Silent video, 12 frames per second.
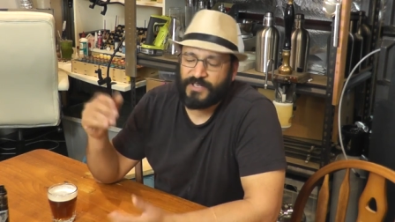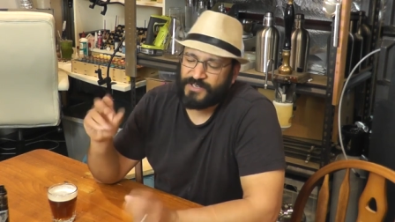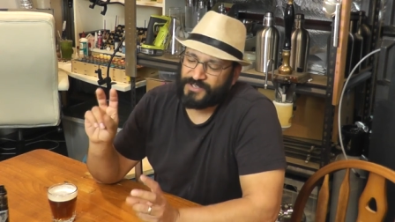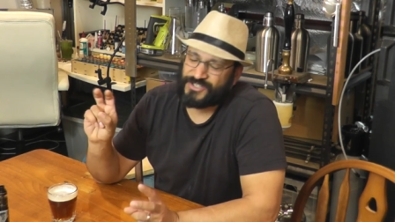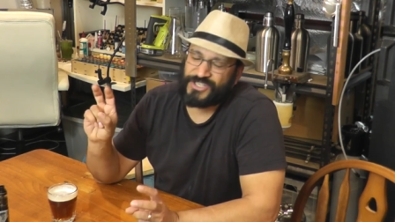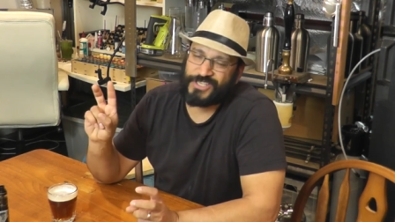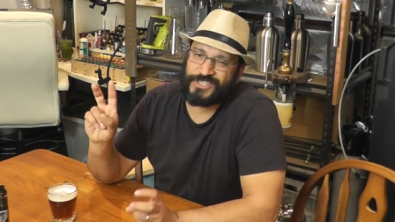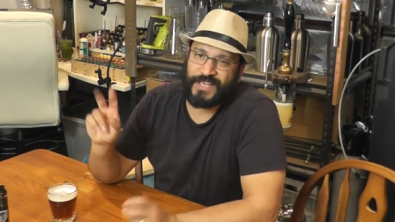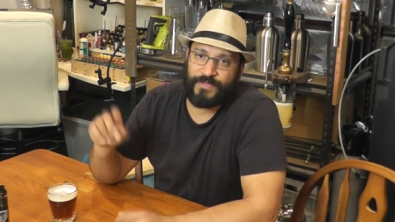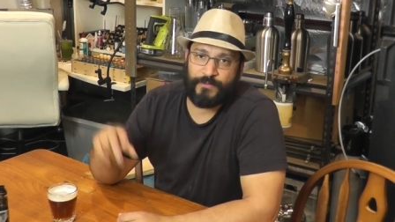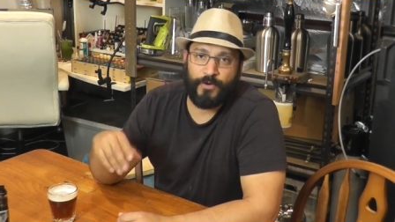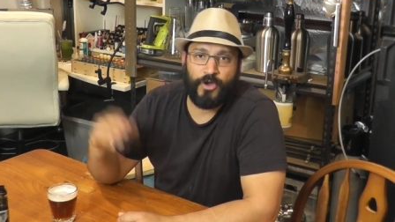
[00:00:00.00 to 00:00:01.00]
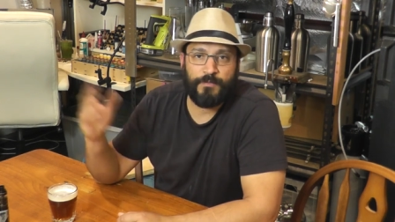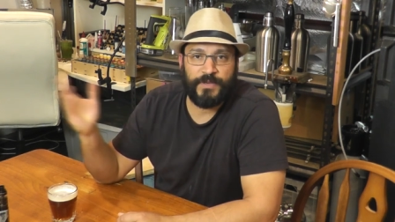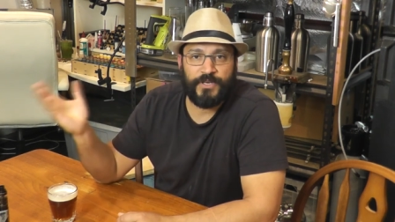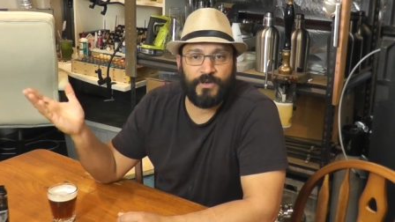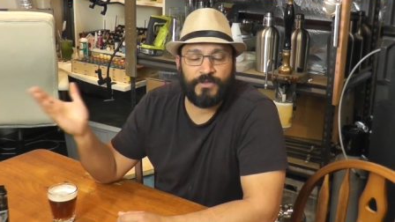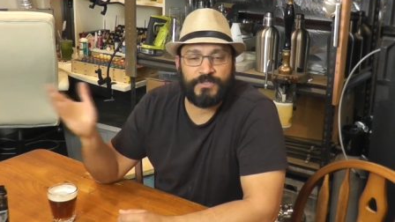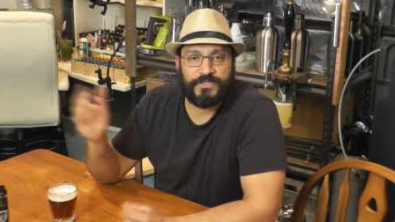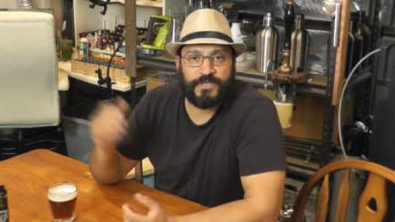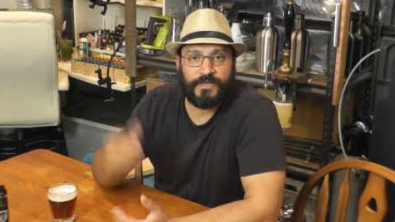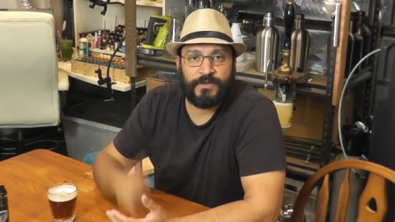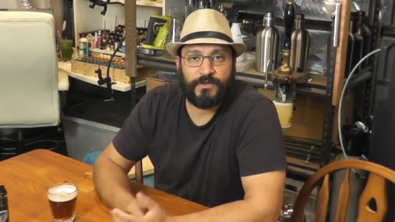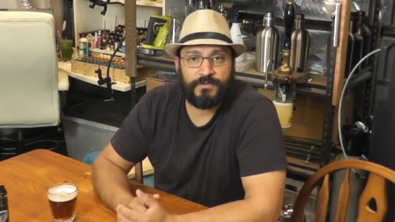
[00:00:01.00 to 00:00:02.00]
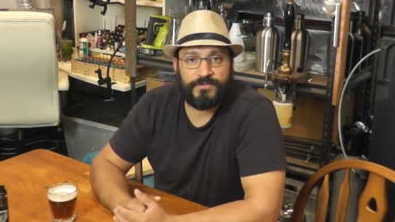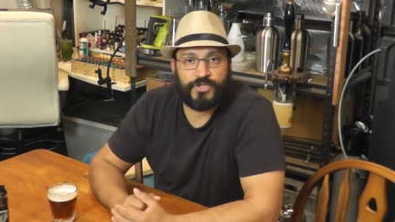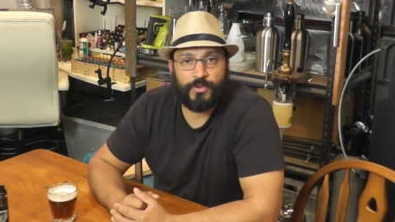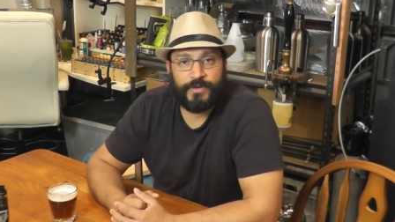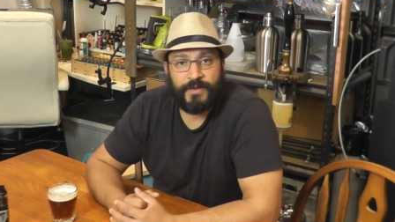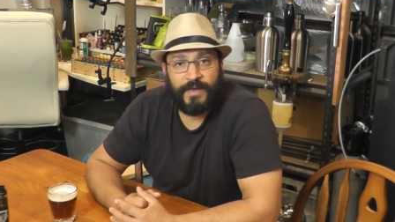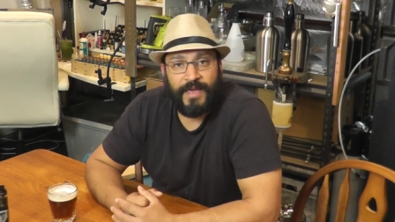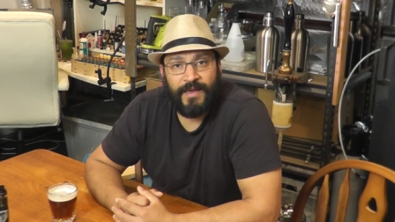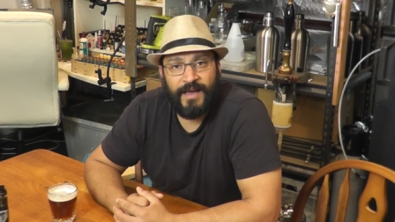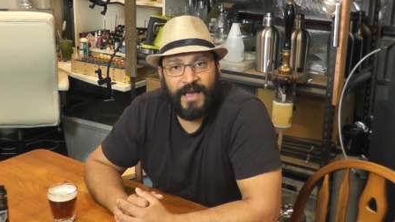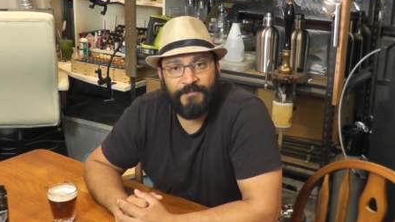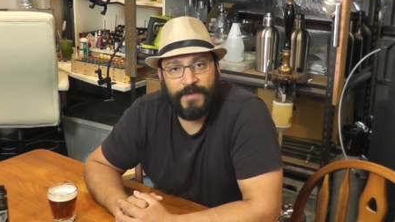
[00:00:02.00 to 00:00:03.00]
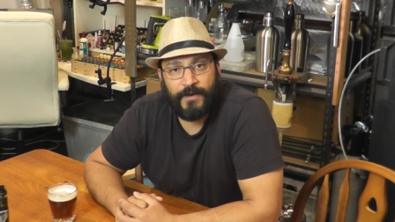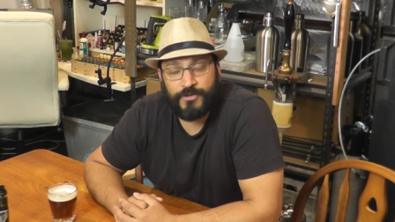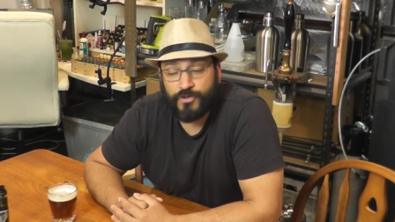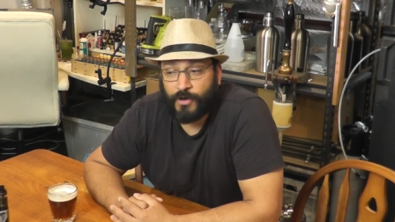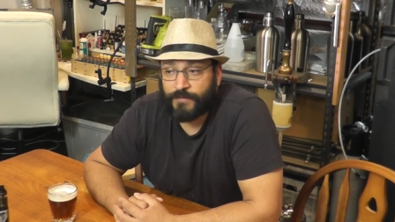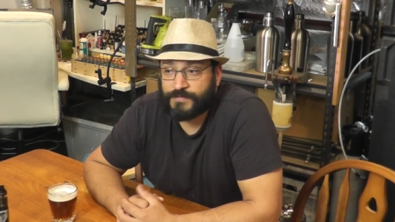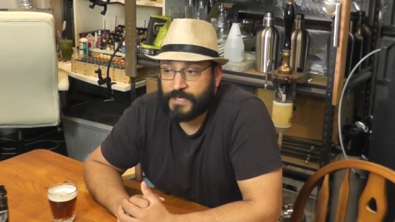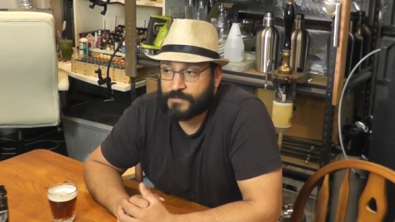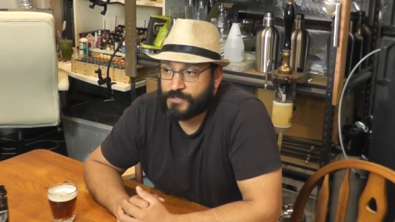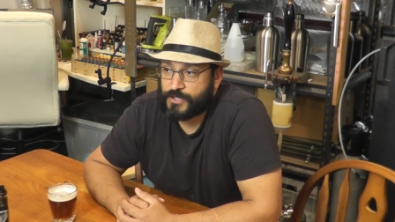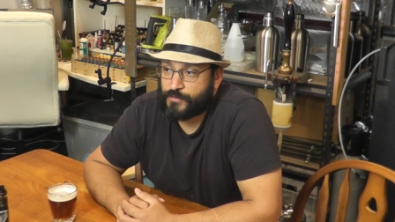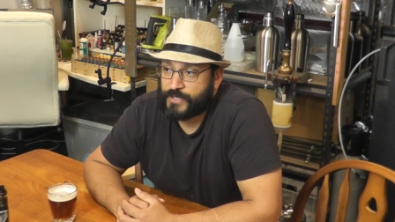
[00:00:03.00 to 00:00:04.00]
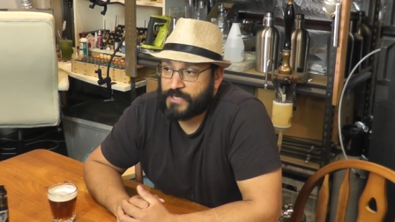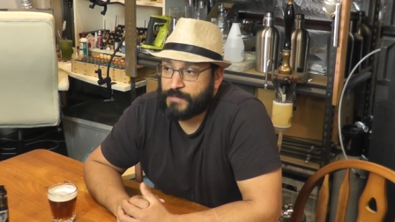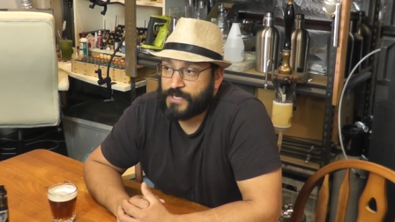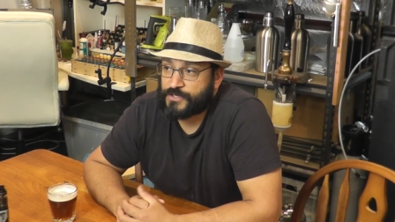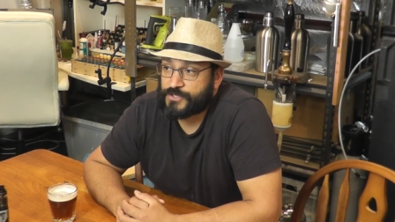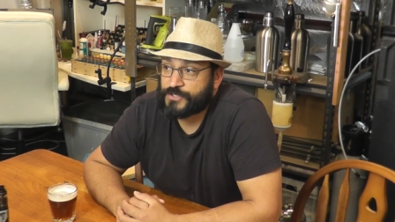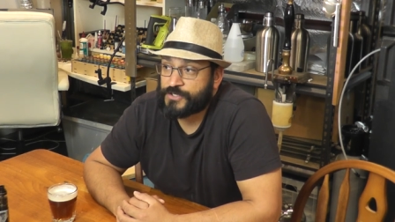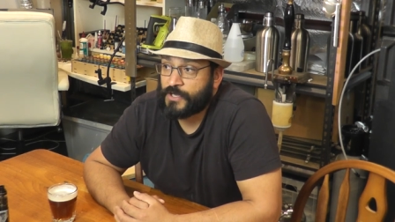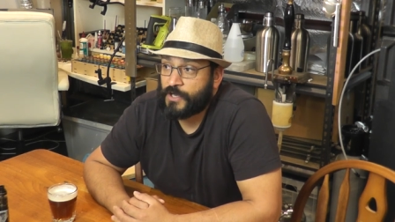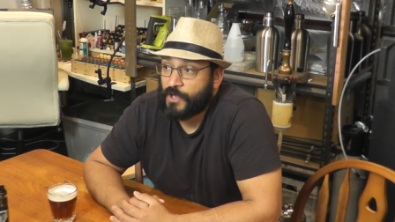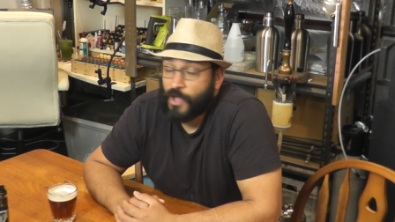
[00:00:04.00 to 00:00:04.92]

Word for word: not just down the road, but you know, it's a short half hour drive down to Eureka Miniatures.